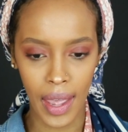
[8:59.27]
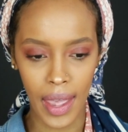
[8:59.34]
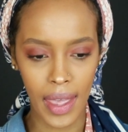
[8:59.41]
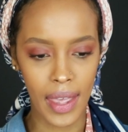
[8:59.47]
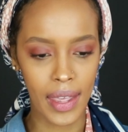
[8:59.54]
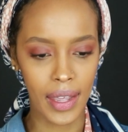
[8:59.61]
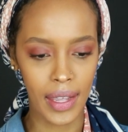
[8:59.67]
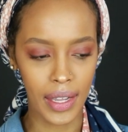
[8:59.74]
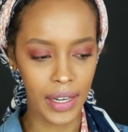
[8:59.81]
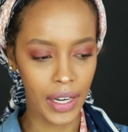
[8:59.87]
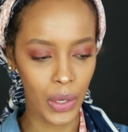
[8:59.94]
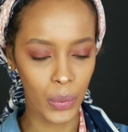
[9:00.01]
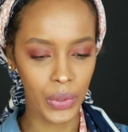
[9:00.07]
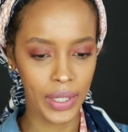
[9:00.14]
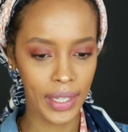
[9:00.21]
And
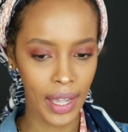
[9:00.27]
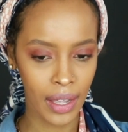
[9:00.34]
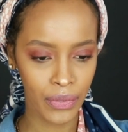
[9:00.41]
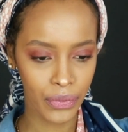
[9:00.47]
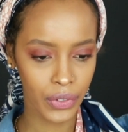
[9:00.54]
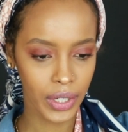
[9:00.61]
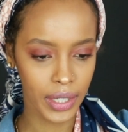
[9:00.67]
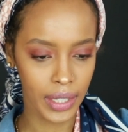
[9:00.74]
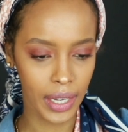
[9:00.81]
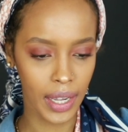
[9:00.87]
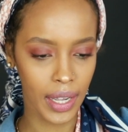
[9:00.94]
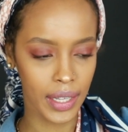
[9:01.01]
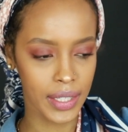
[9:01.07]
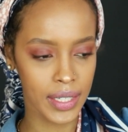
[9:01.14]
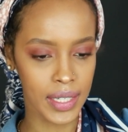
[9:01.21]
we can't
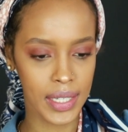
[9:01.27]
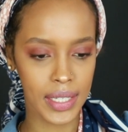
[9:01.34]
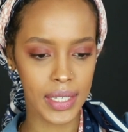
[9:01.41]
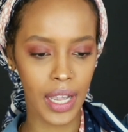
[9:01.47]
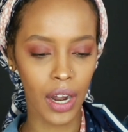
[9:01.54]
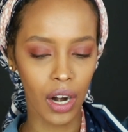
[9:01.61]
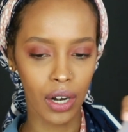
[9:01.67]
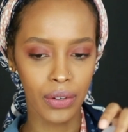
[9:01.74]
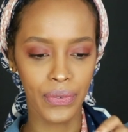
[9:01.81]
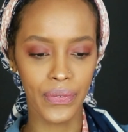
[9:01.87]
forget to set our